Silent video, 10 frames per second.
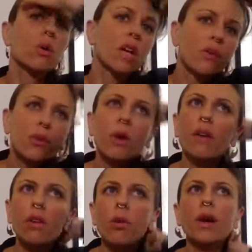So if you
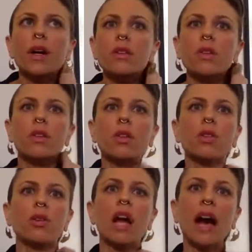have Aquarius in
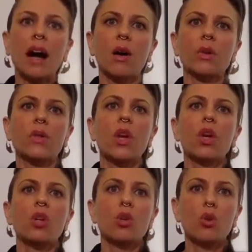the third house,
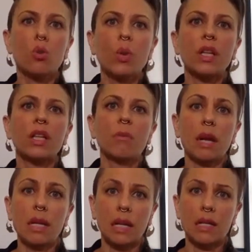you really
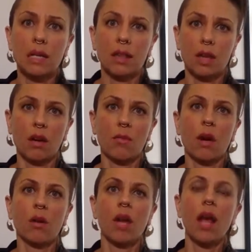might need to think
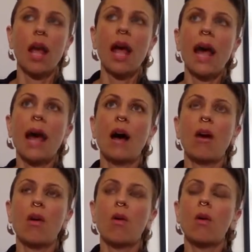about
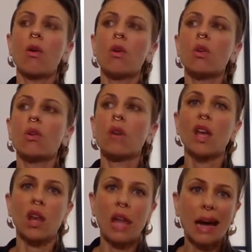how you
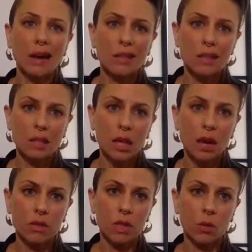connect to
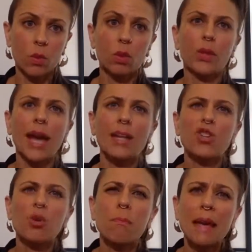the outside world
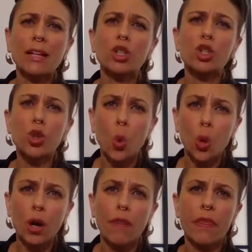and to make
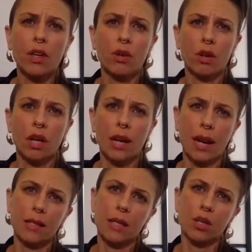sure that you're
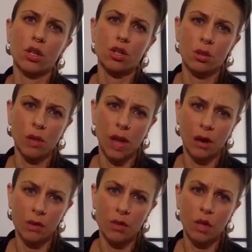connecting to the
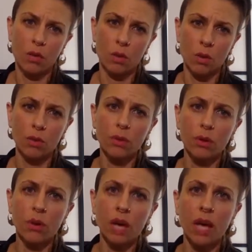outside world,
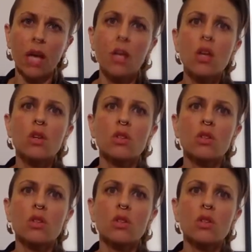okay?